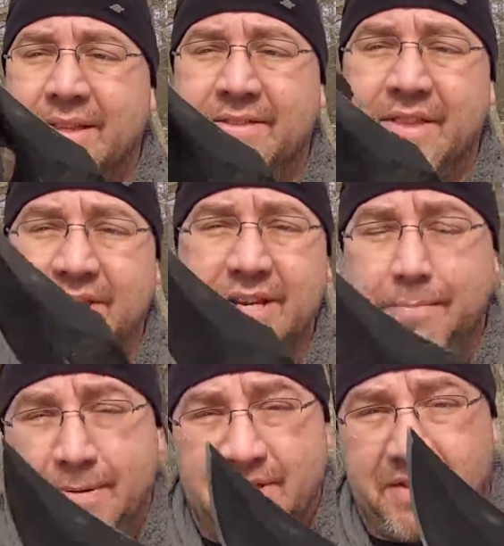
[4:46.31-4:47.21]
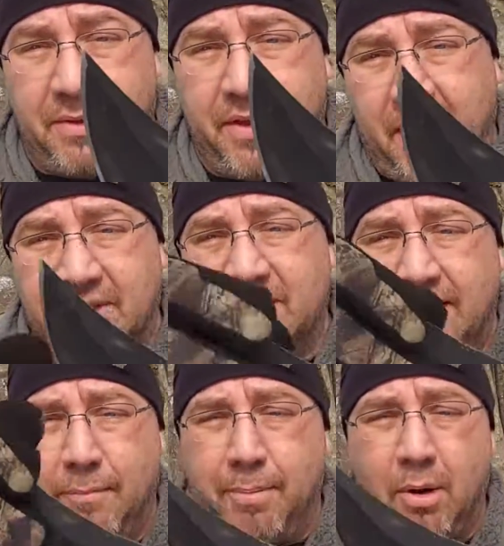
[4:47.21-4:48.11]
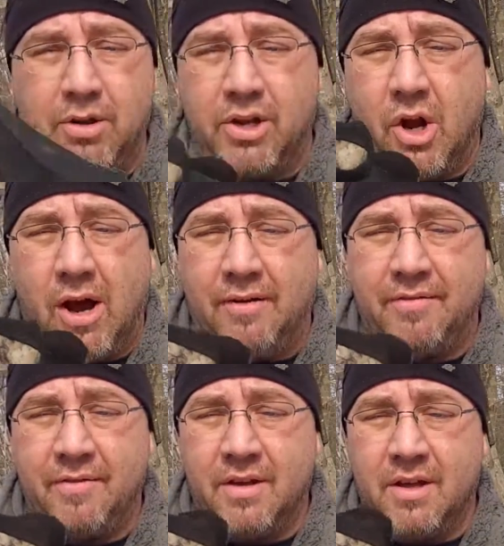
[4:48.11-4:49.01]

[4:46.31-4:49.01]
the tip is still there. It's never broken off.